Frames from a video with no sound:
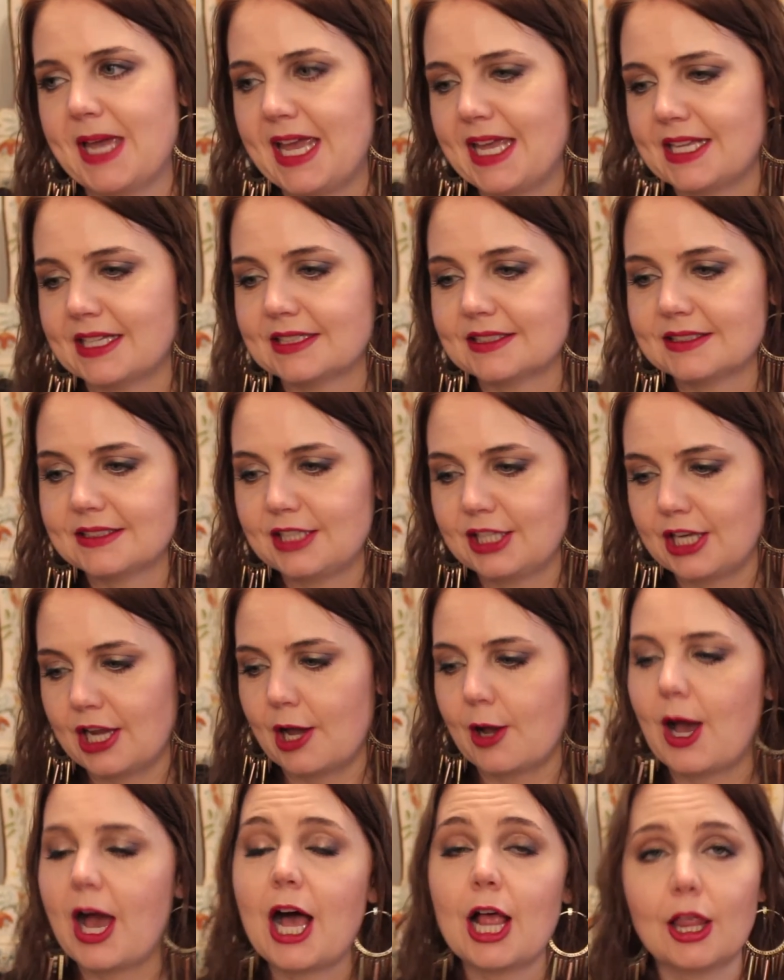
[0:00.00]
and you know,
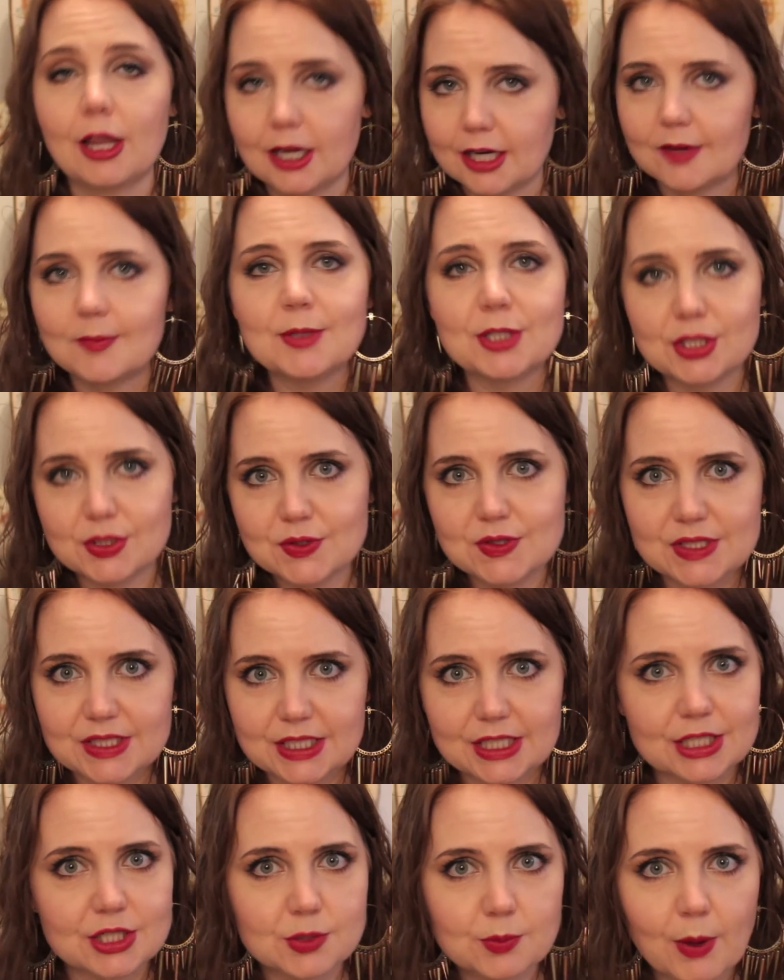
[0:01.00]
how long I've been
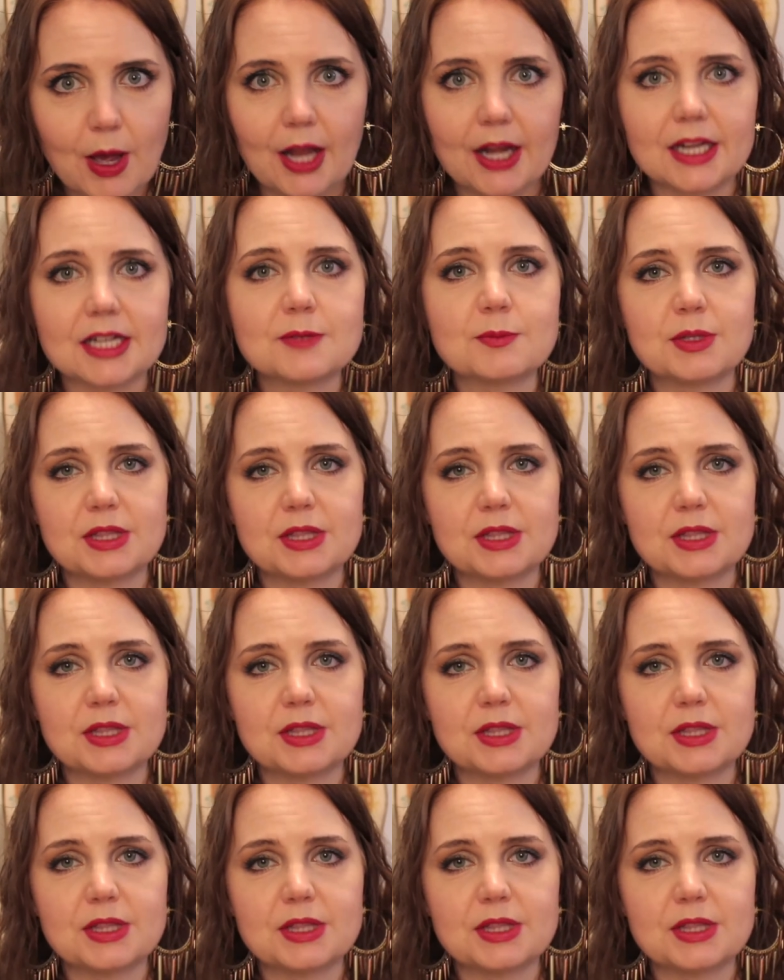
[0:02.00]
using each product.